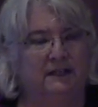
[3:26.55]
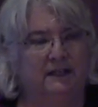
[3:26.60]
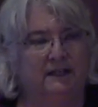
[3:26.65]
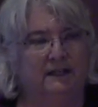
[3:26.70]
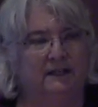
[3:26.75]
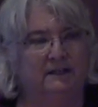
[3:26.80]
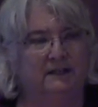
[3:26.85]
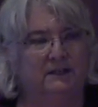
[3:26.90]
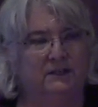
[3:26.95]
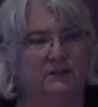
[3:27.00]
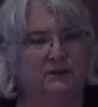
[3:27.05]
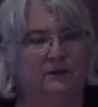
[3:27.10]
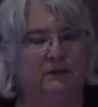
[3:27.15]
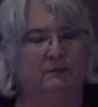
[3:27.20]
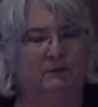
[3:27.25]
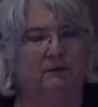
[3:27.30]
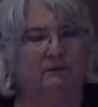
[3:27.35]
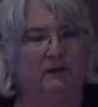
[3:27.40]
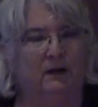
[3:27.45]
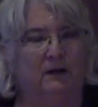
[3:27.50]
in the
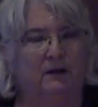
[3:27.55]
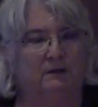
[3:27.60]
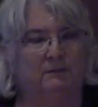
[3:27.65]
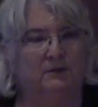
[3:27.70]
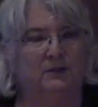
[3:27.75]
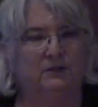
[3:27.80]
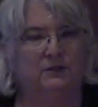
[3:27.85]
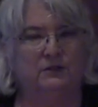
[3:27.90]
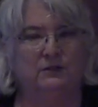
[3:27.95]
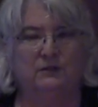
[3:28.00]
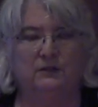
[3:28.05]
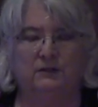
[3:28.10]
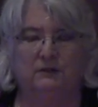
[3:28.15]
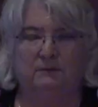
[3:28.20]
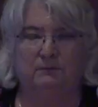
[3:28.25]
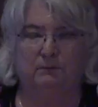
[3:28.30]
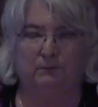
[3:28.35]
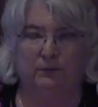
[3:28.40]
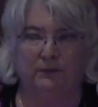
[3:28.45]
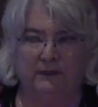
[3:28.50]
stream of commerce, you can
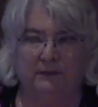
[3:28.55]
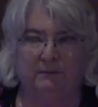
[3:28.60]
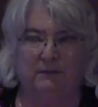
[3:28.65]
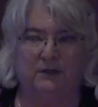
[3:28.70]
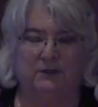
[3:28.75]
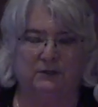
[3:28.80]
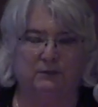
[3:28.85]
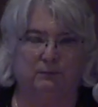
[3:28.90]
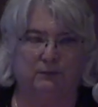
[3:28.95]
pretty much